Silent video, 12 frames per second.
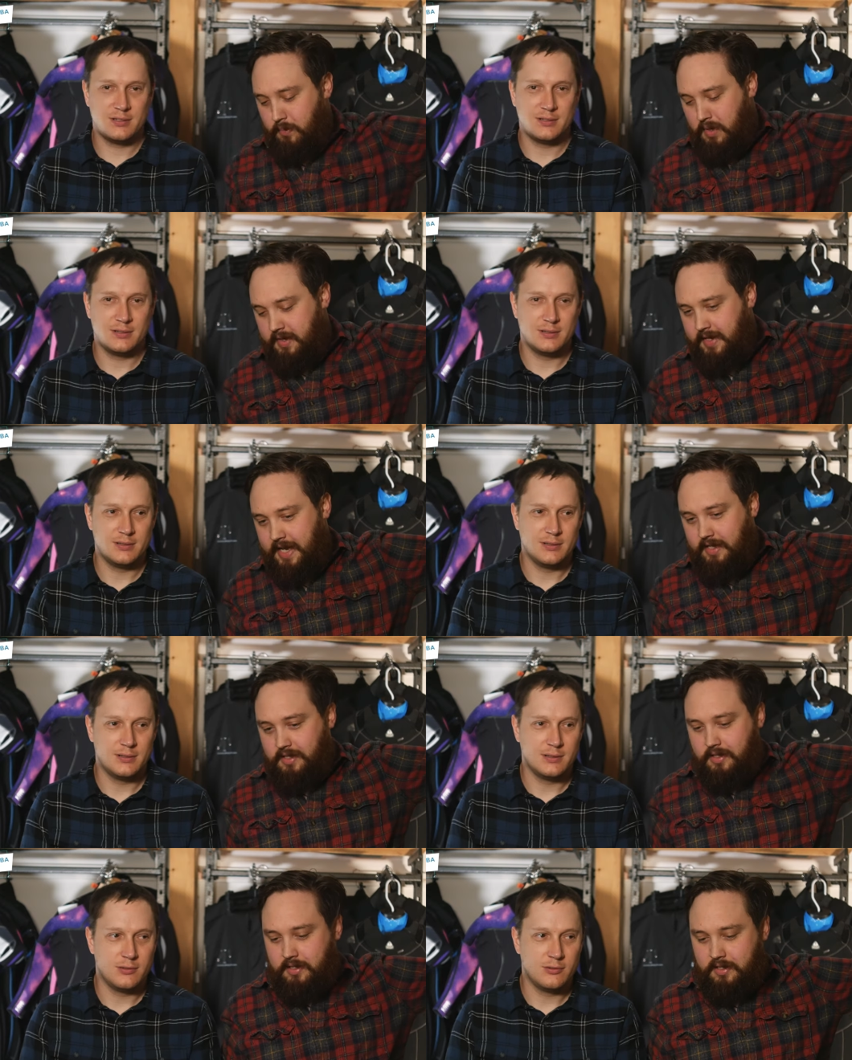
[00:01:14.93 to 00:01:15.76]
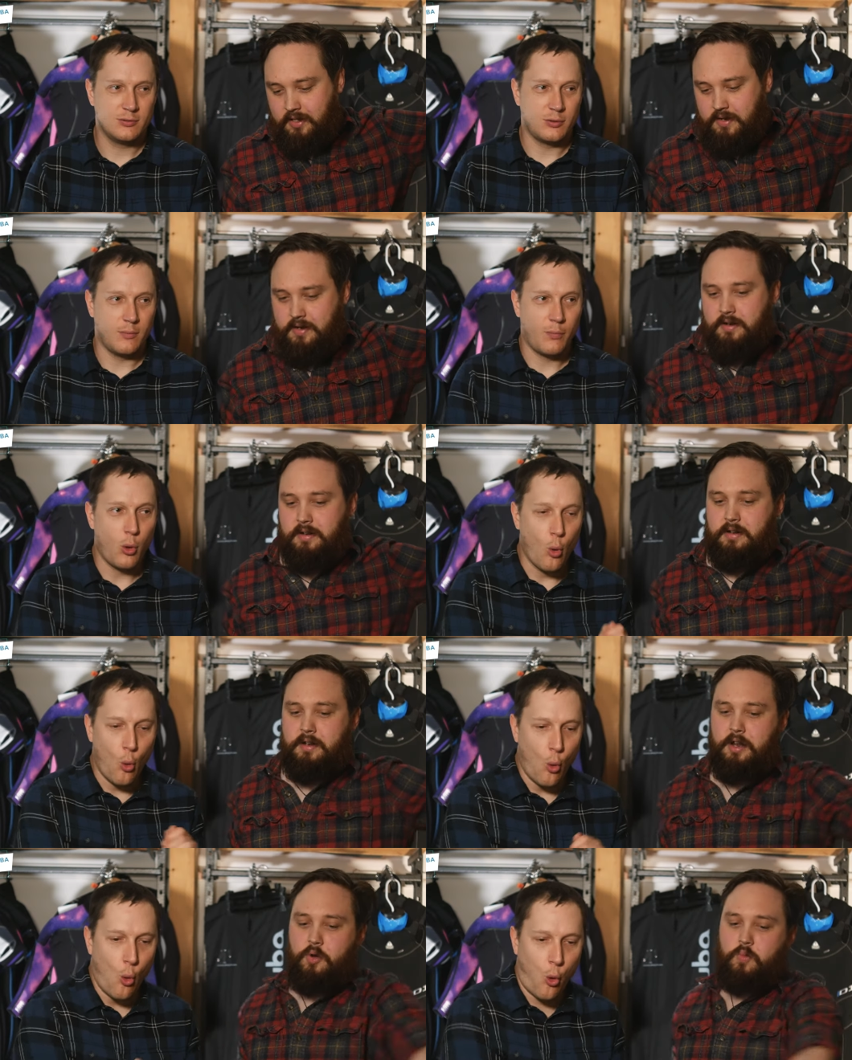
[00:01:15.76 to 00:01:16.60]
Speaker 1: mother nature's just gone
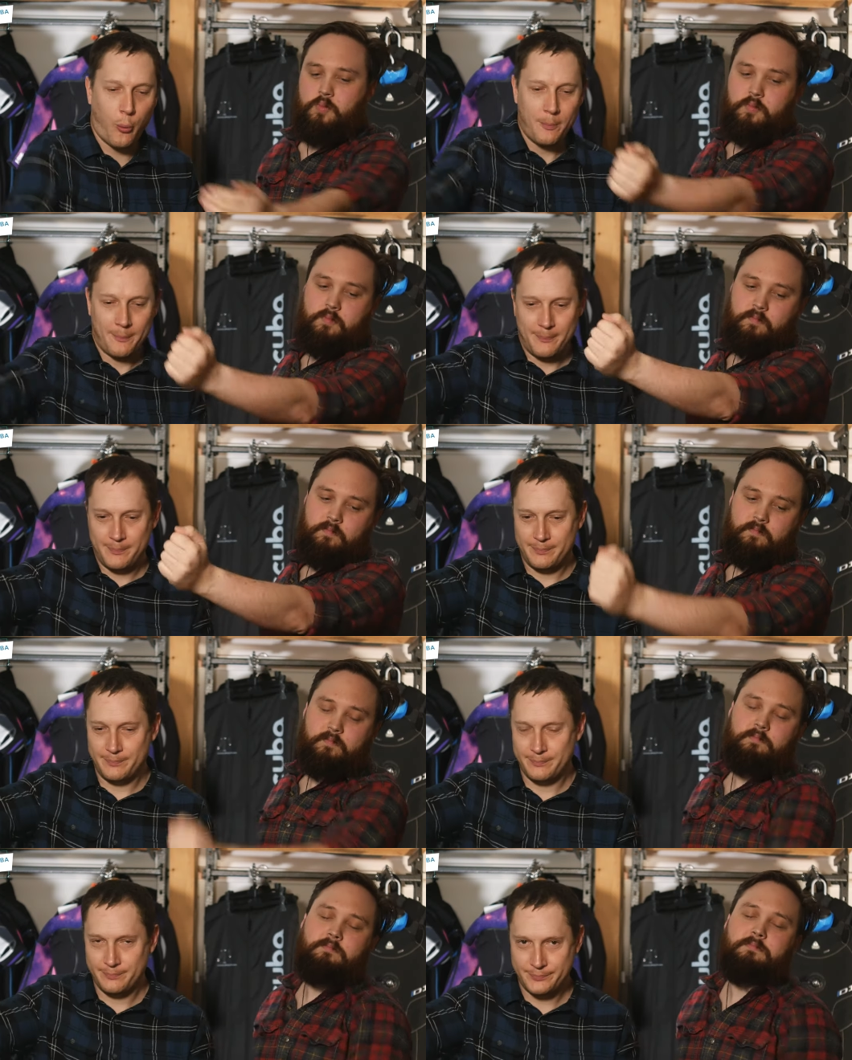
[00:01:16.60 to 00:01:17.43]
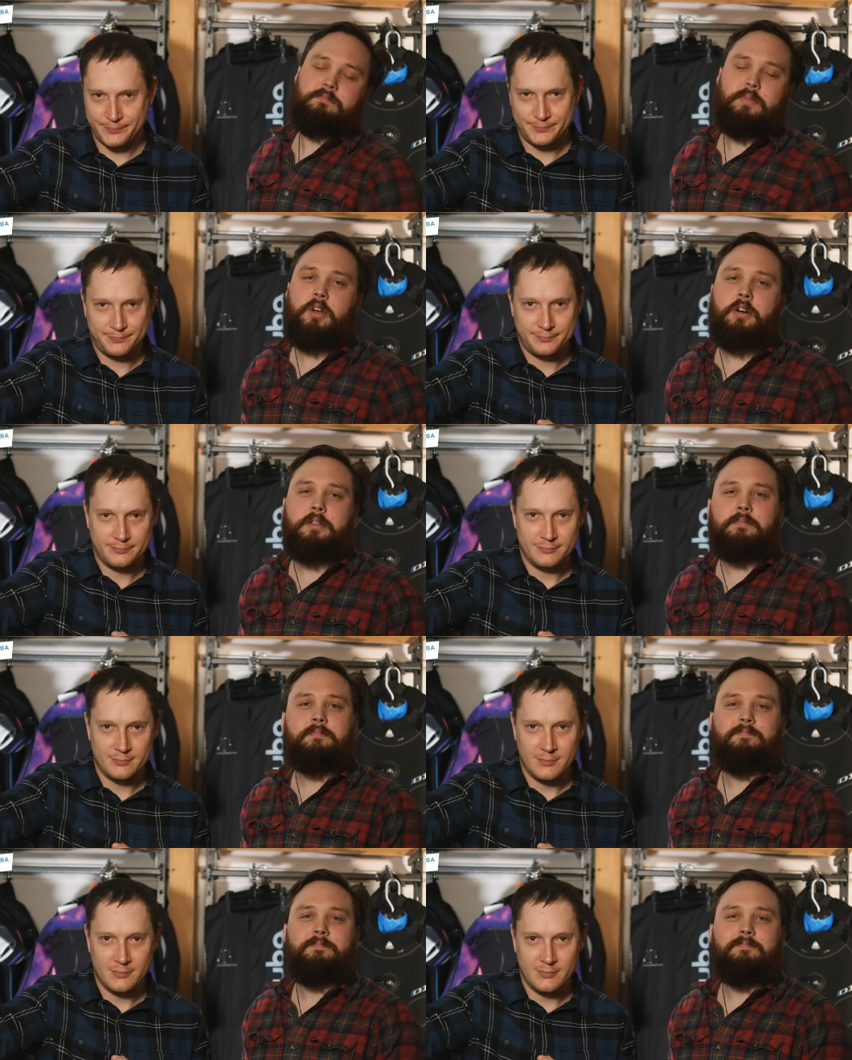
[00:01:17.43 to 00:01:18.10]
no gone